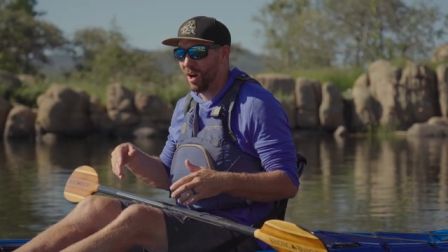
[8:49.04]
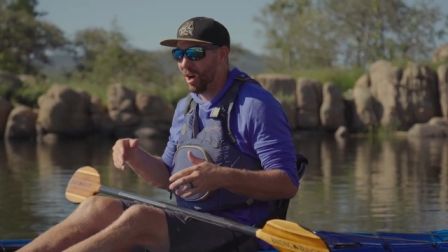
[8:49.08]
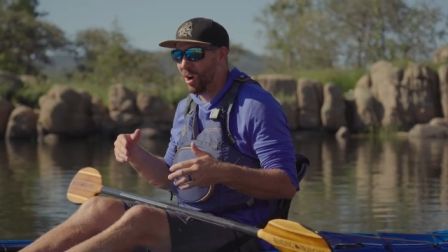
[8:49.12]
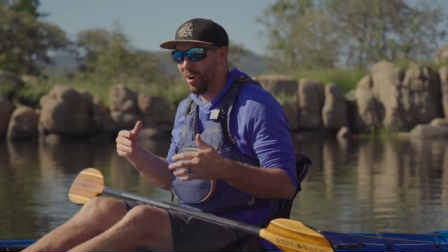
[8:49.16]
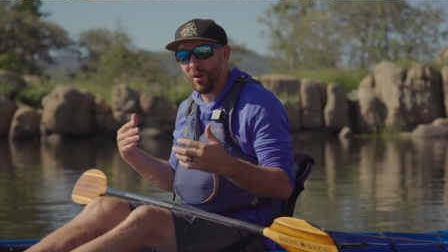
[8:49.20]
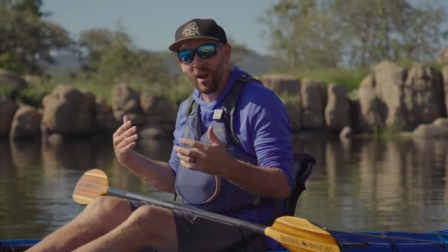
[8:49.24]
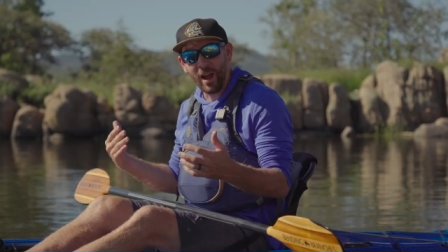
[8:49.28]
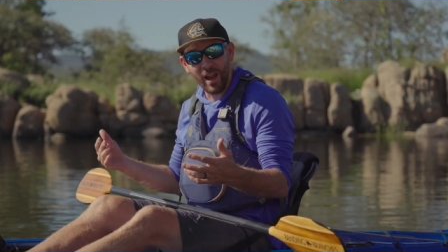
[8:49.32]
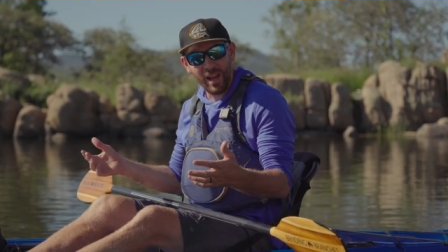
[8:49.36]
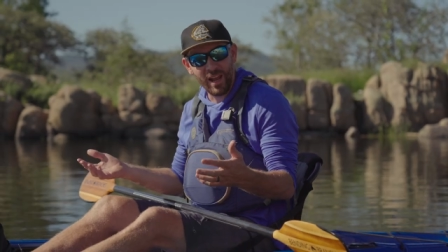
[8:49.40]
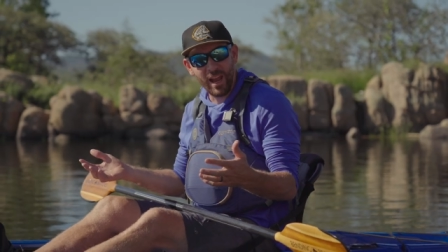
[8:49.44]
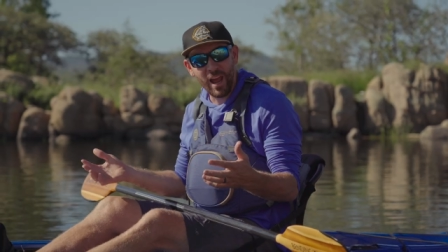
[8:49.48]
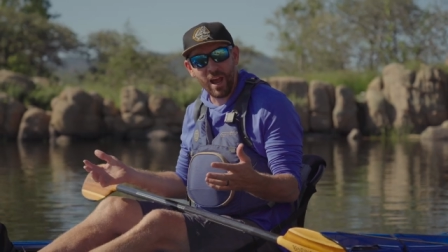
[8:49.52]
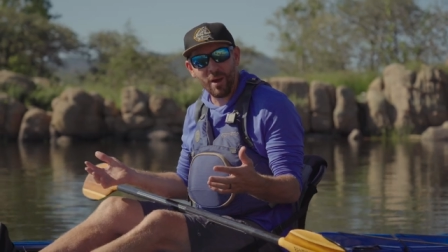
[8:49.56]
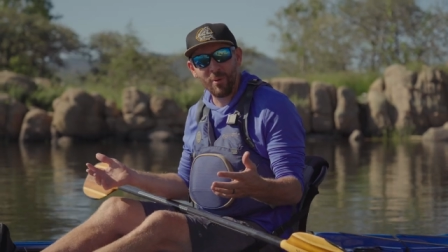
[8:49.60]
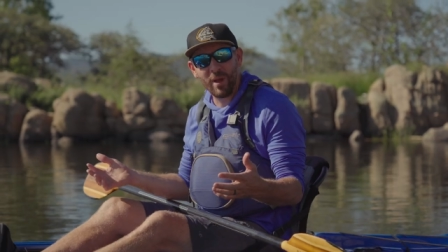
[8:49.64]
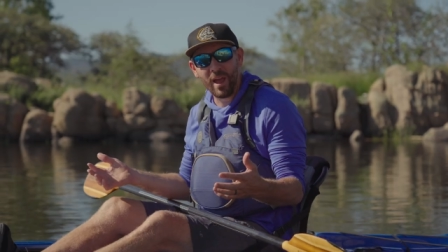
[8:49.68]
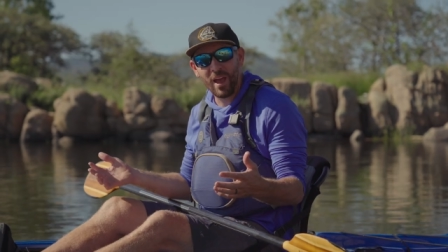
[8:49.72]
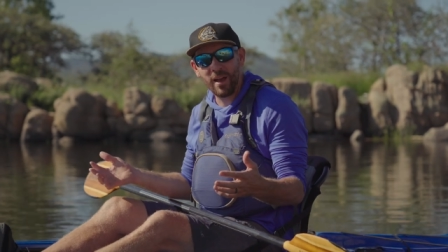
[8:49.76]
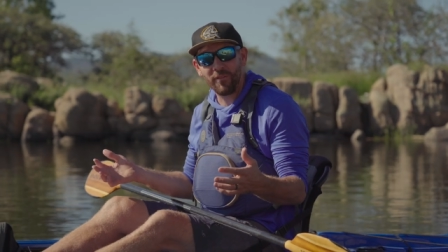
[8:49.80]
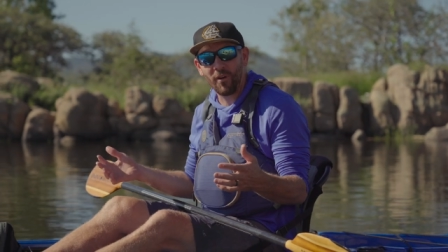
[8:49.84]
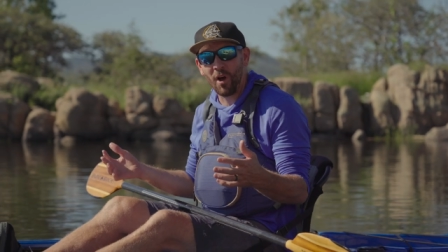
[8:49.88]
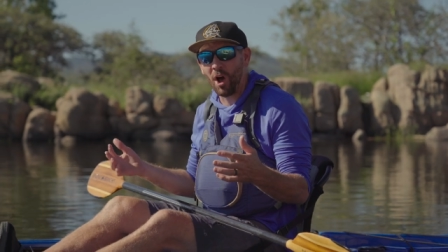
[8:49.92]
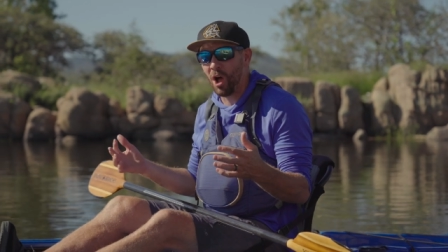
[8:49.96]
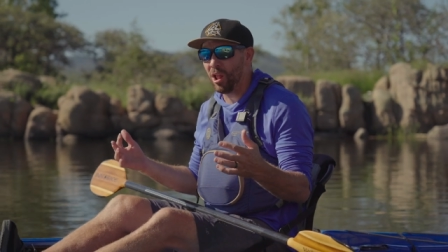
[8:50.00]
All right, now we
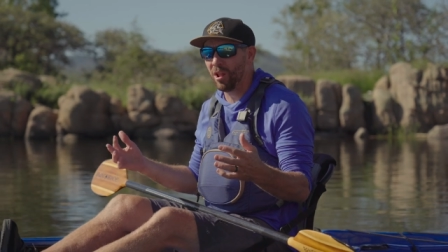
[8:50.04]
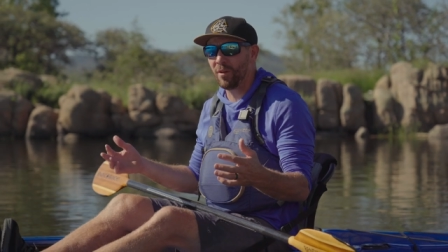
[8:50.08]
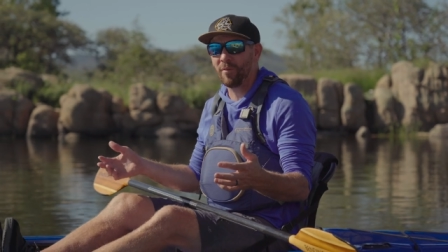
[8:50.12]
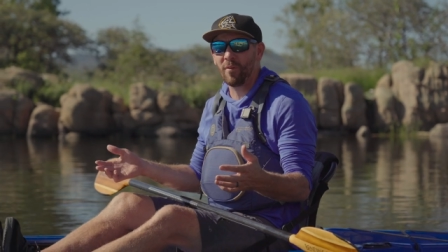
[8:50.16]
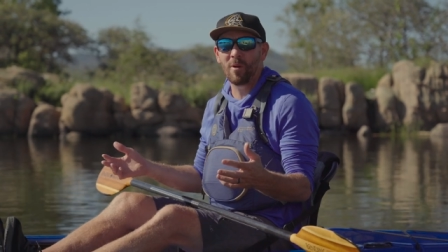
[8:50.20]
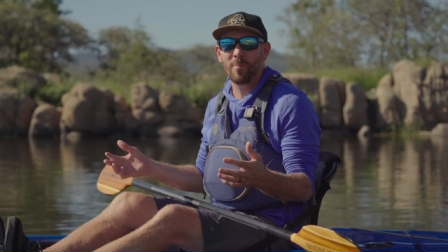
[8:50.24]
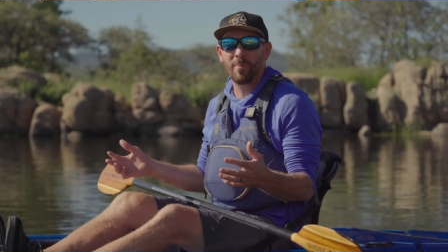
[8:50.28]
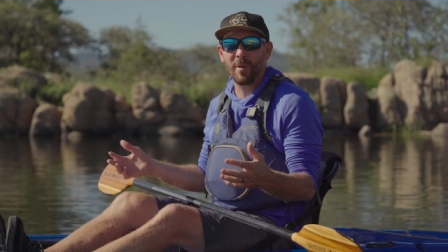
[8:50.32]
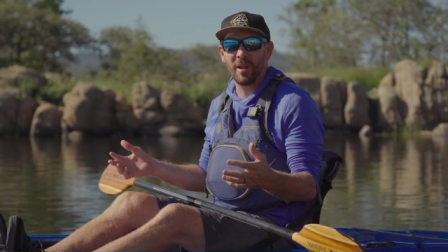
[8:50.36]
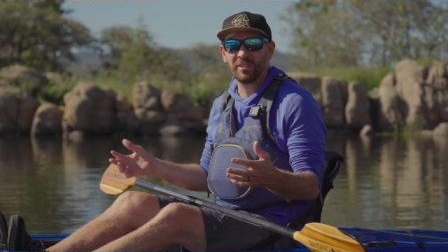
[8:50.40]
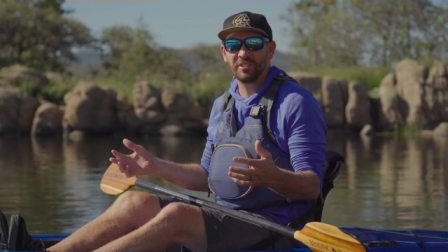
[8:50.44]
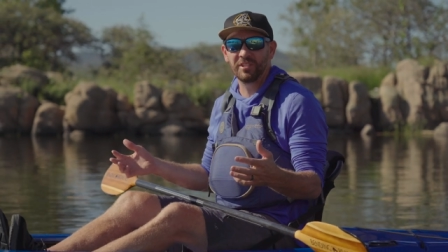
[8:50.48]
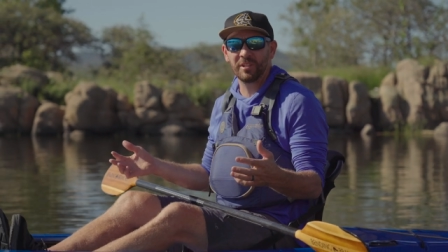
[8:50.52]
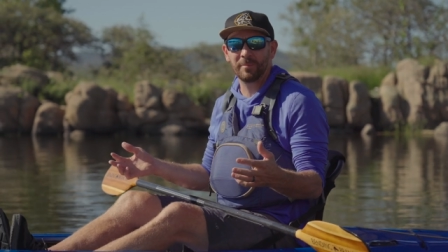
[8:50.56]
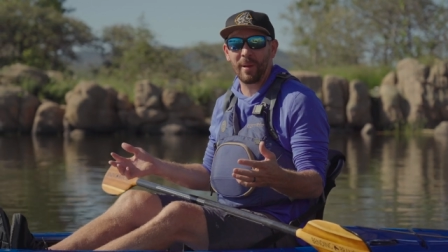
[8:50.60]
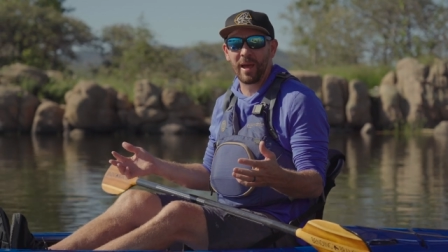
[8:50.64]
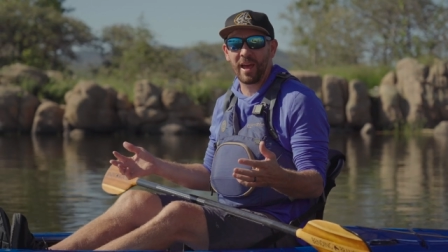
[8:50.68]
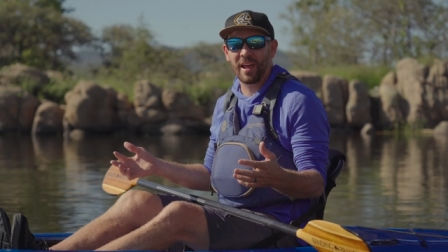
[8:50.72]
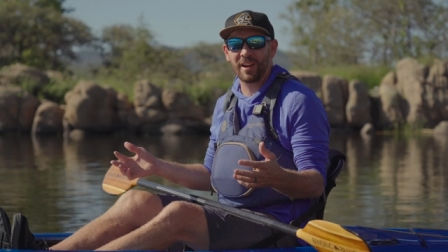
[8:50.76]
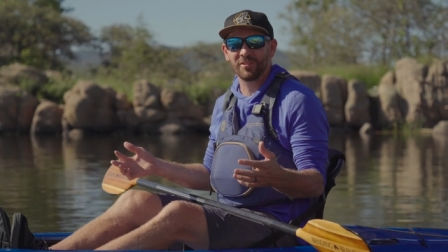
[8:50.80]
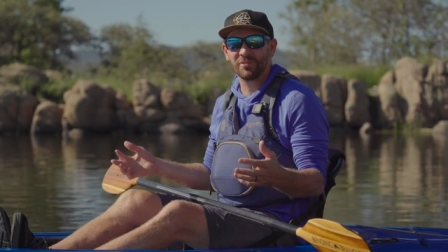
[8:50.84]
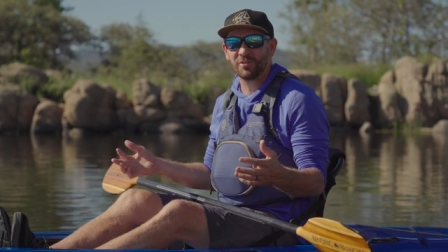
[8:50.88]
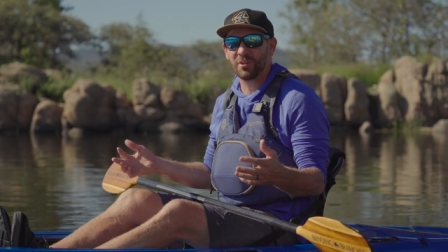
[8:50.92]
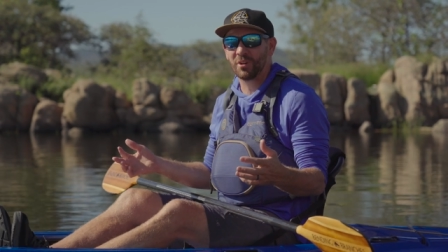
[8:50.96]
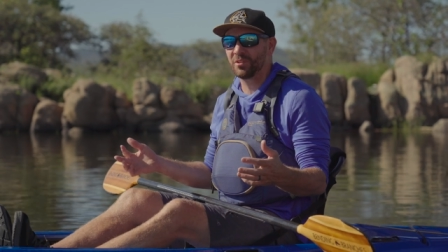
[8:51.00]
have all of our basic
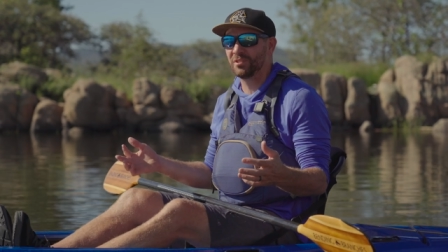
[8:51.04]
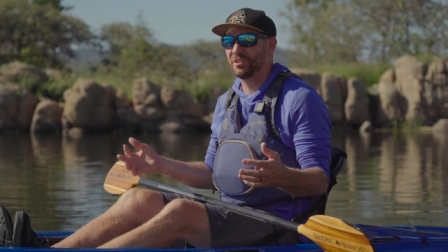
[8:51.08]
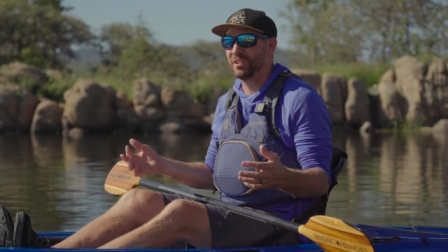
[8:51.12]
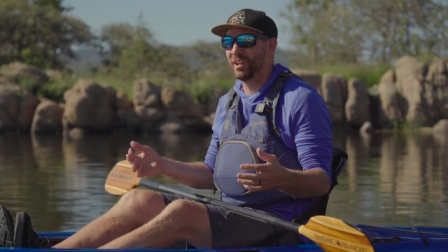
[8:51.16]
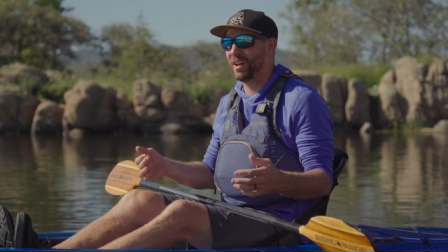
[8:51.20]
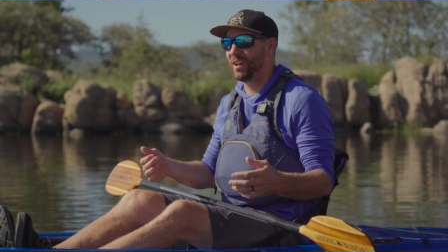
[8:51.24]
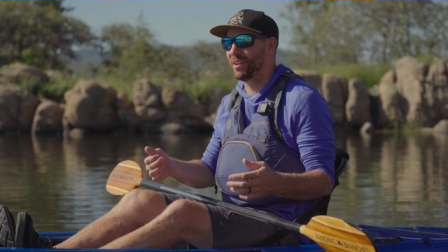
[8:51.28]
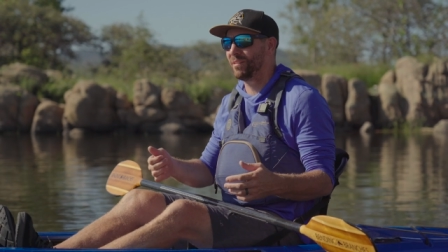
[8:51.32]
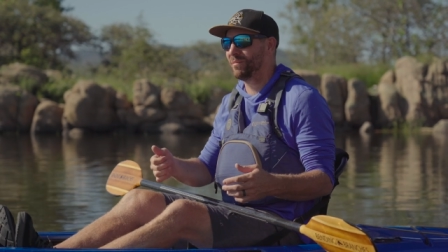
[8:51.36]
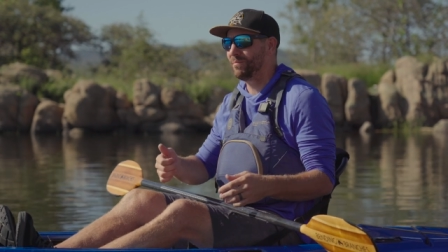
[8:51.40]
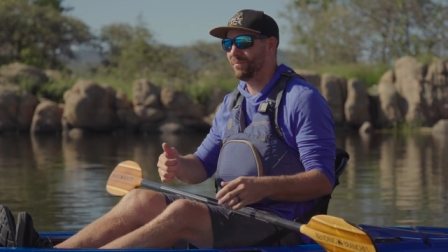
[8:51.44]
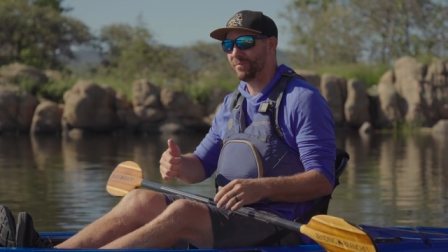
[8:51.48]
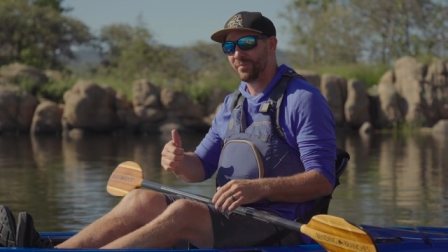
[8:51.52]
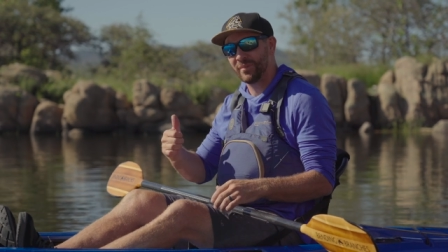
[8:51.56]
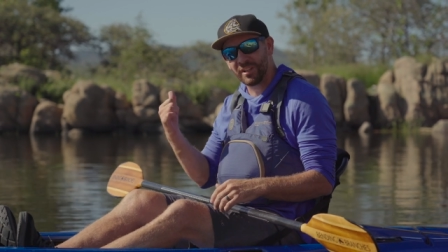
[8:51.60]
paddle strokes down.